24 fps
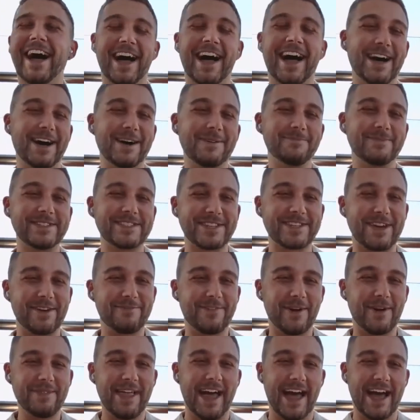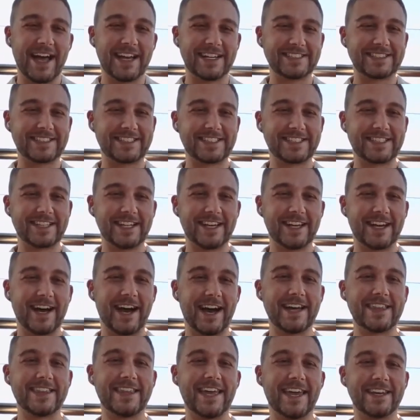Um, so from that,
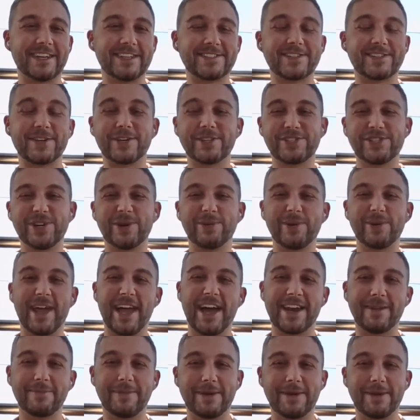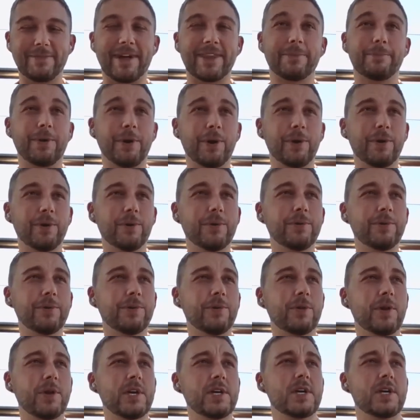I then sort of chilled out a bit by the
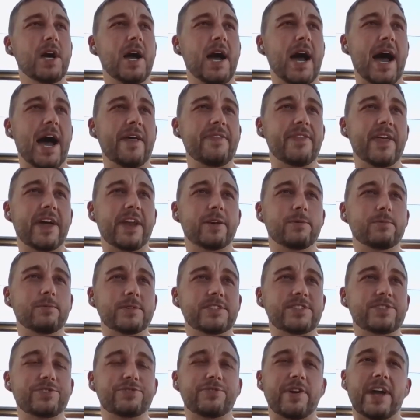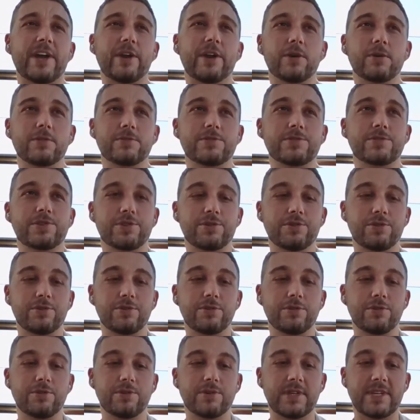pool, and then it was straight
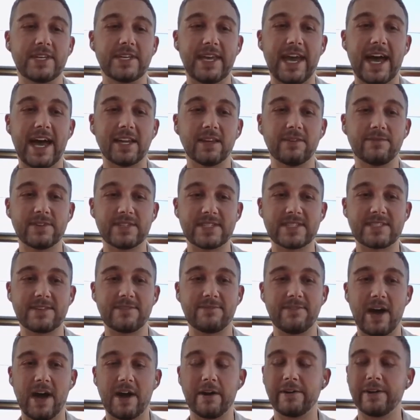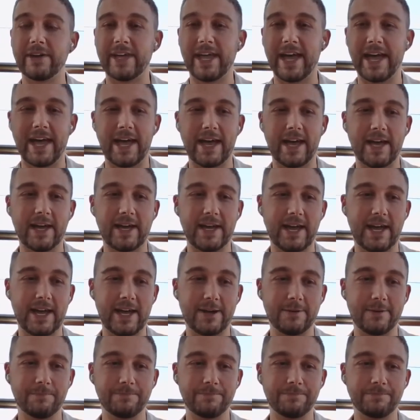onto the elephant safari at
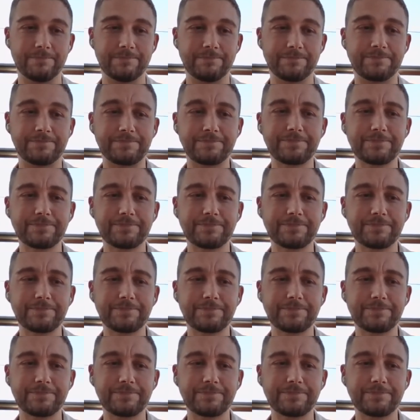um,